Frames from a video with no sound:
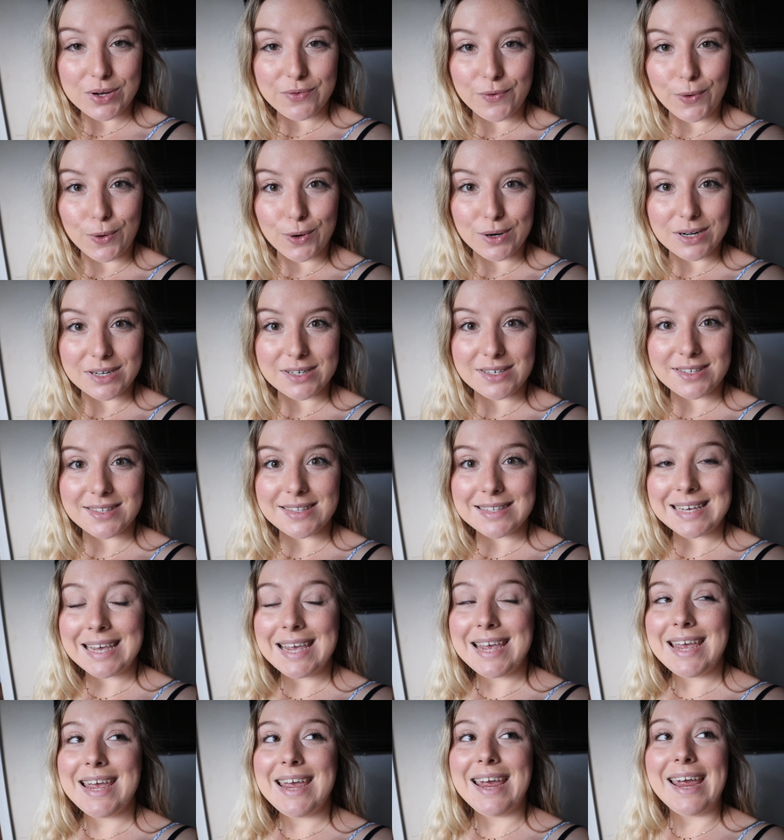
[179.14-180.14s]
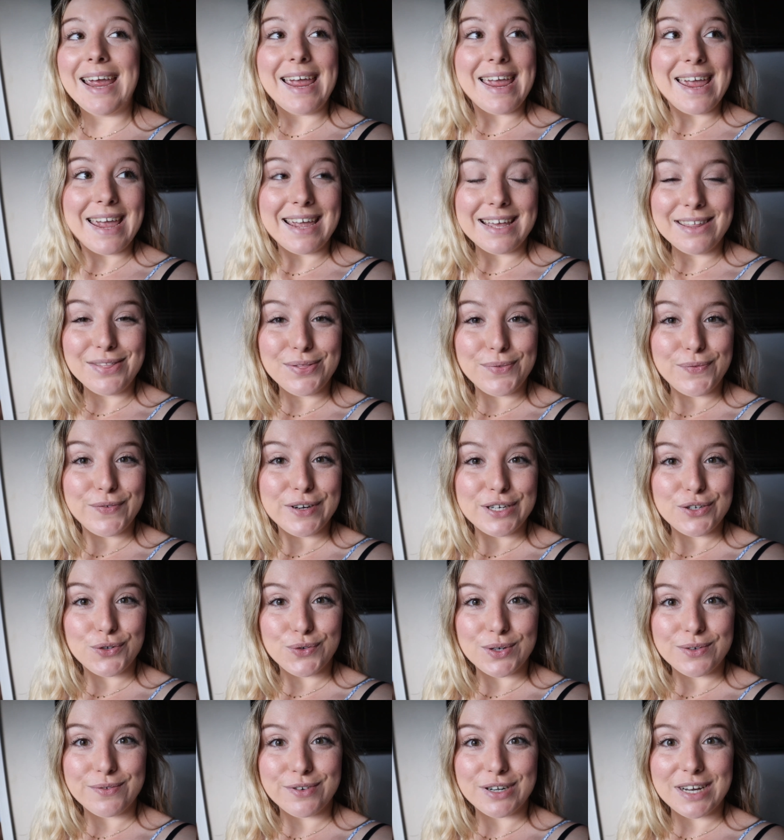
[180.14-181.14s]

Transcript: Forest and Fish River